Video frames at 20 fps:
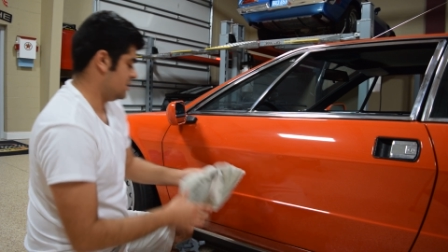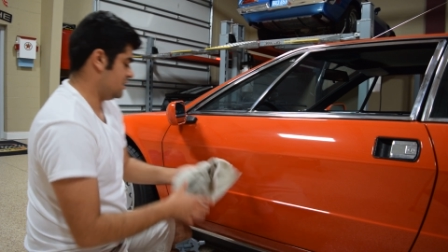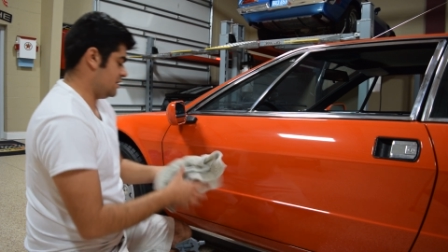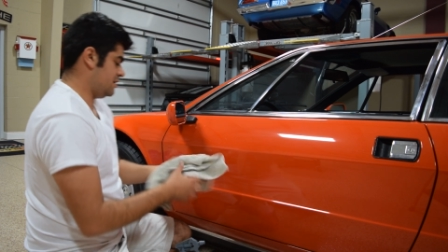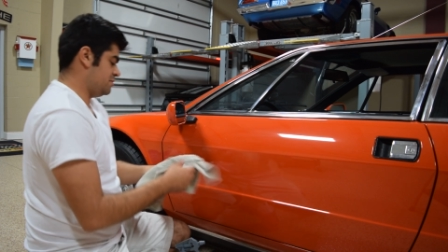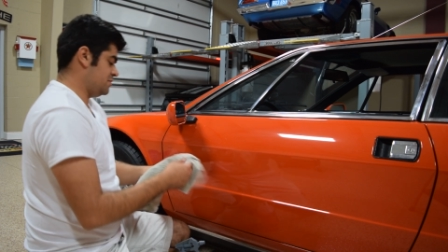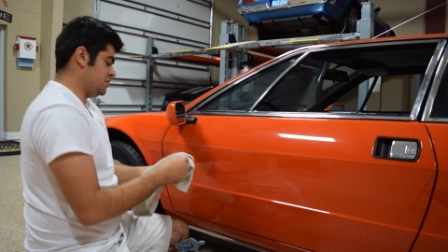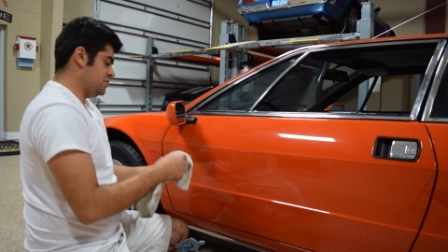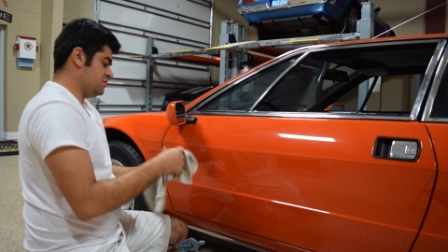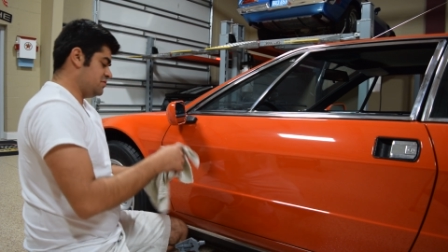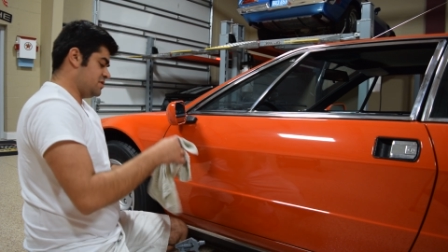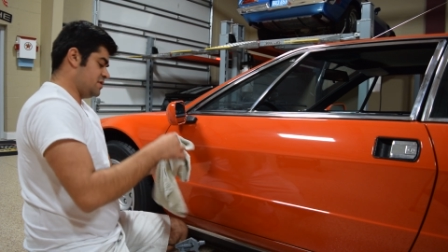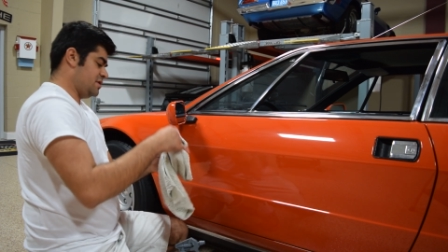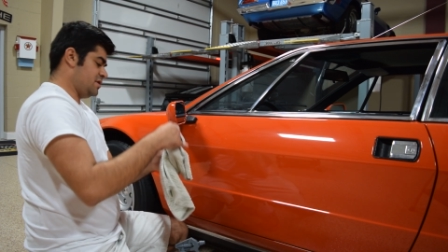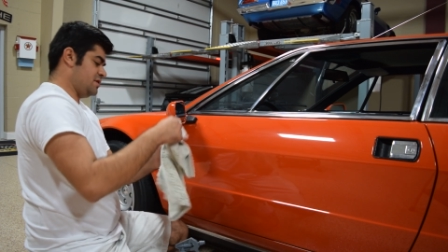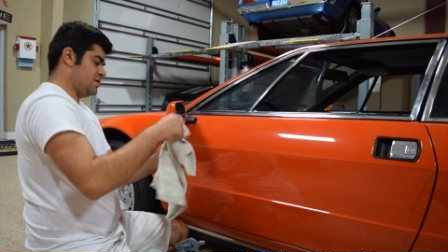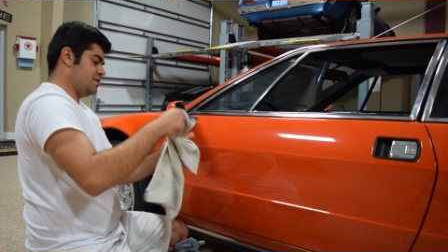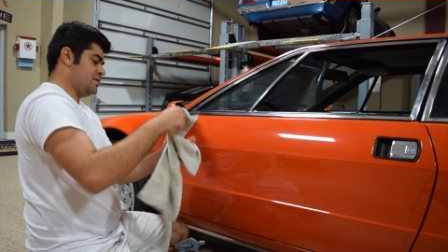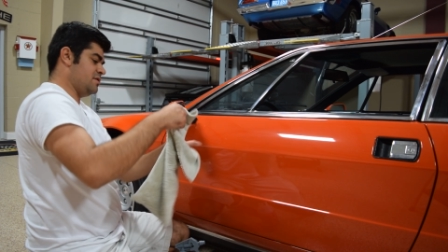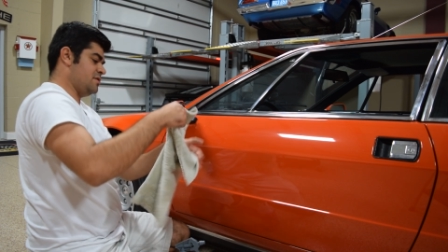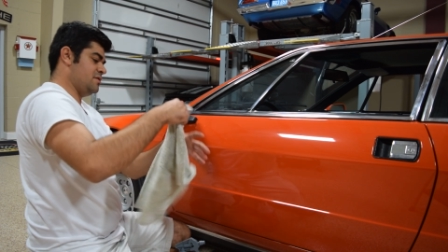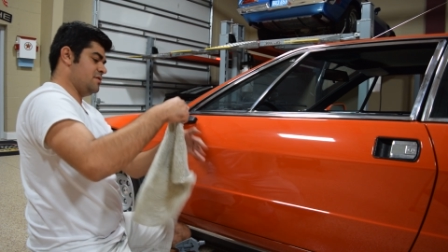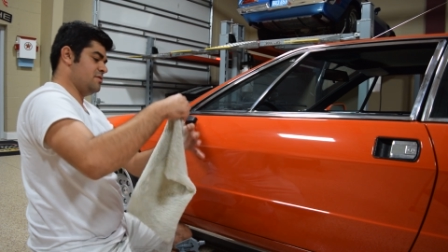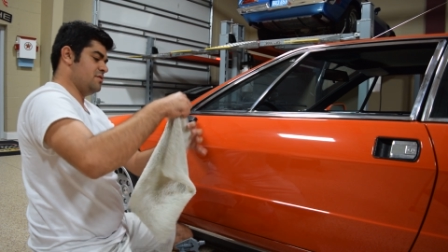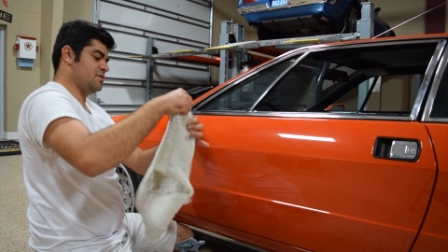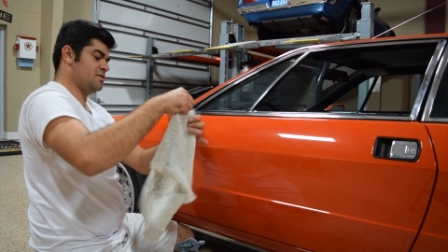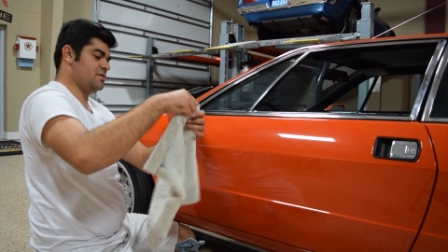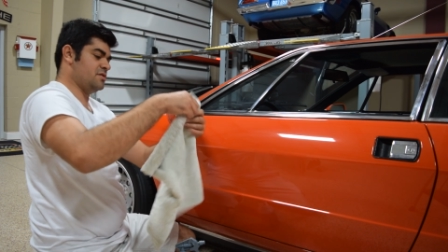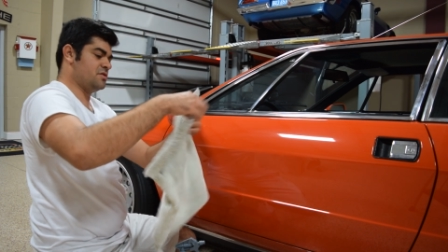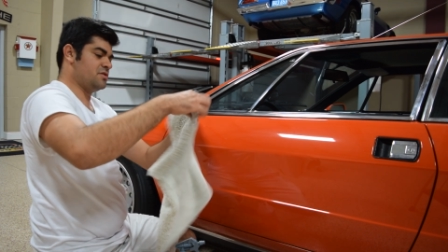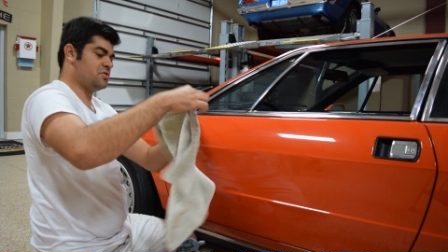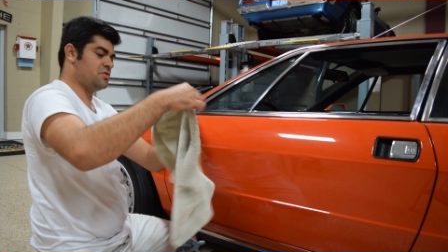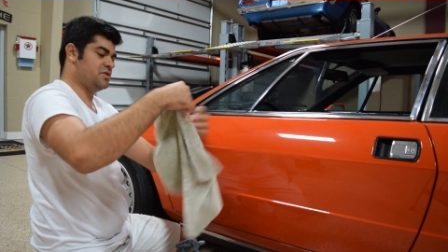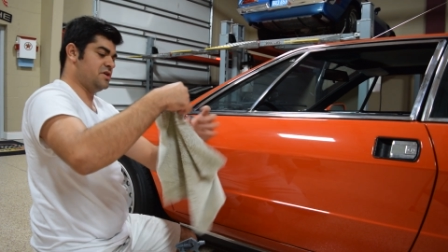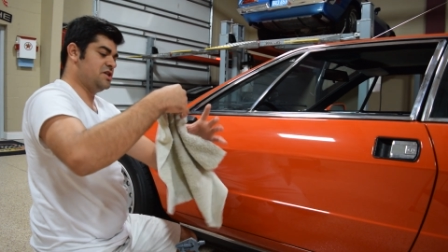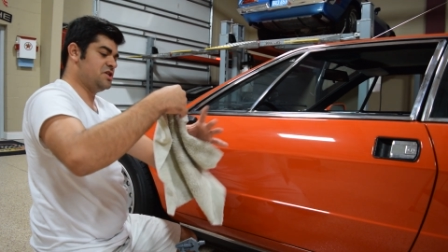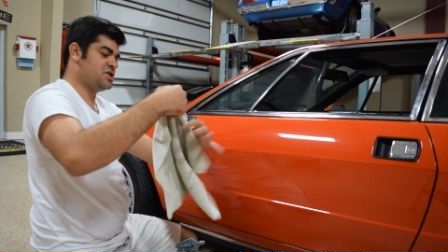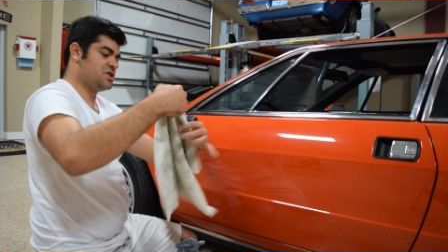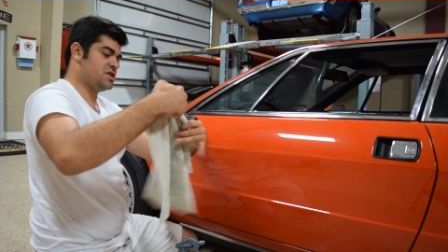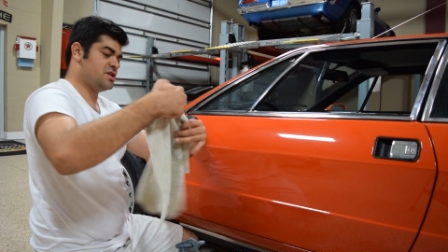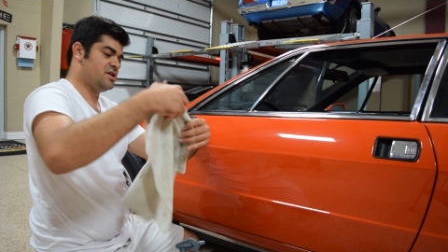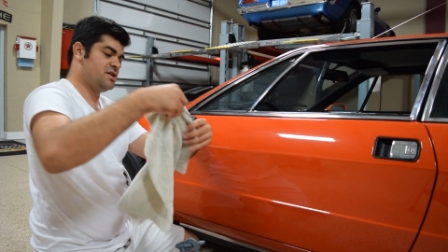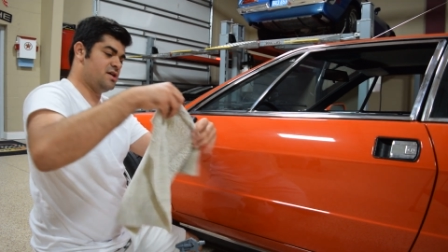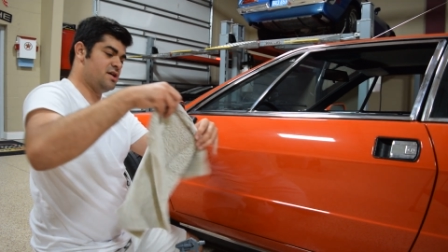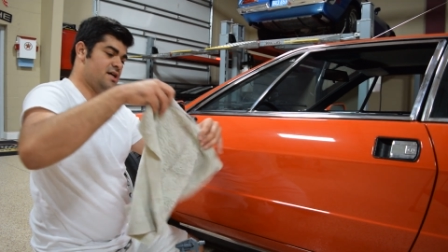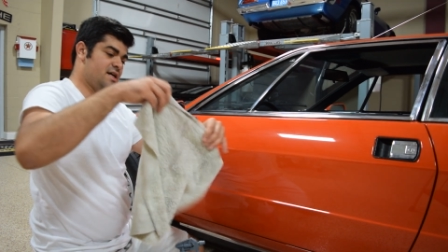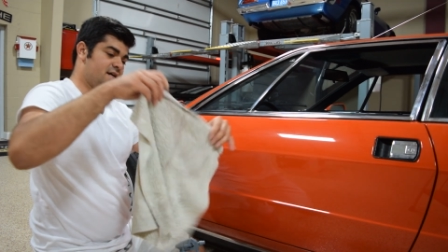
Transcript: I'm using the Creature